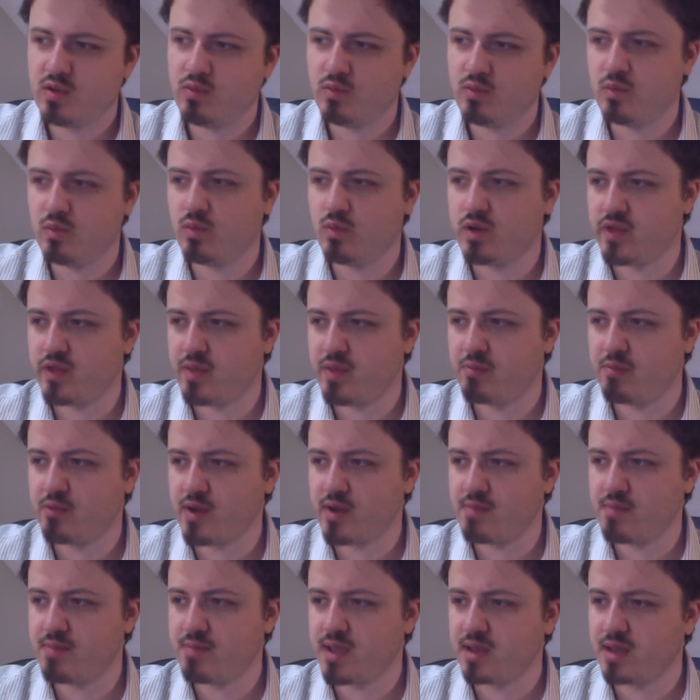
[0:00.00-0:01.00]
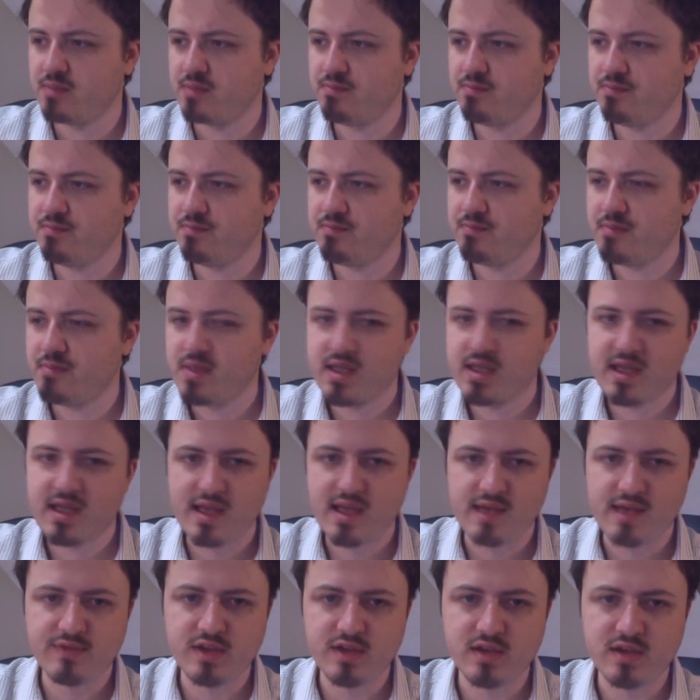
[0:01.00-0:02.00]
one of them great big
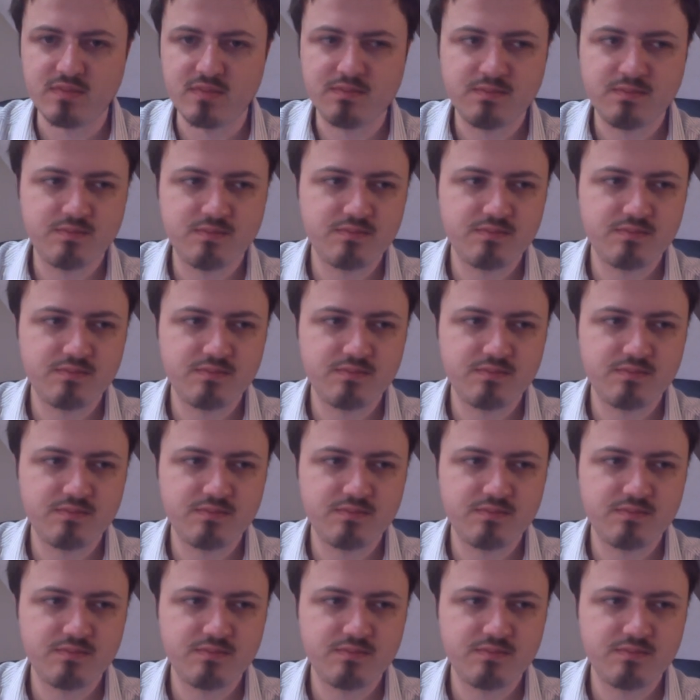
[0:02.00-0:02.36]
heavy,